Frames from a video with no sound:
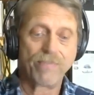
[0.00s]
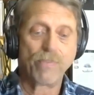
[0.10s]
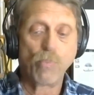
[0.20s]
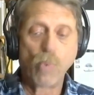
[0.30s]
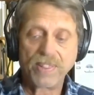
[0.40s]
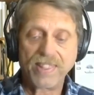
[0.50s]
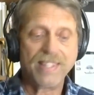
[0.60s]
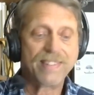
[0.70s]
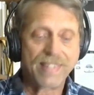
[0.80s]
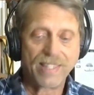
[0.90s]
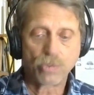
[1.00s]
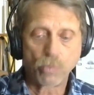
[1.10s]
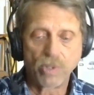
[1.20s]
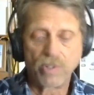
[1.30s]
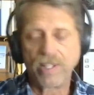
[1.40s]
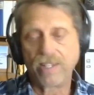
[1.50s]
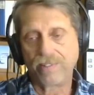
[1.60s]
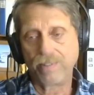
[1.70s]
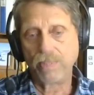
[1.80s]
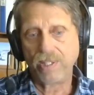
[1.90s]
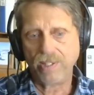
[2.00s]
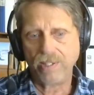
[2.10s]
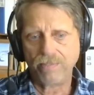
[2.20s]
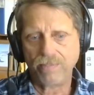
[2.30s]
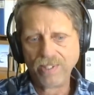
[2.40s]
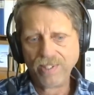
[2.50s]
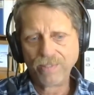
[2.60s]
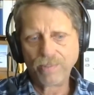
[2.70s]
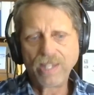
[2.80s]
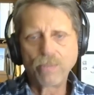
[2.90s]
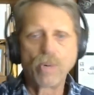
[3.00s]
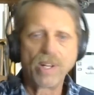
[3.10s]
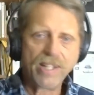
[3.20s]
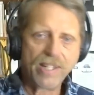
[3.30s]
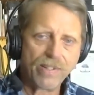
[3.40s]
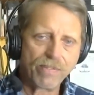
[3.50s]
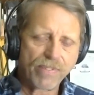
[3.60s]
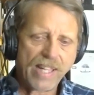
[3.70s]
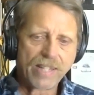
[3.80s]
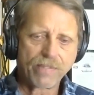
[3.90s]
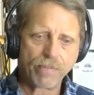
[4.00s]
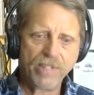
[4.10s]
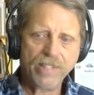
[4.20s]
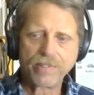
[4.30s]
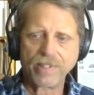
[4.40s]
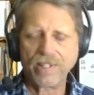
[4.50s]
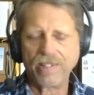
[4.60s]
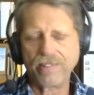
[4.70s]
what these things were and how they behaved without running into flack from these guys.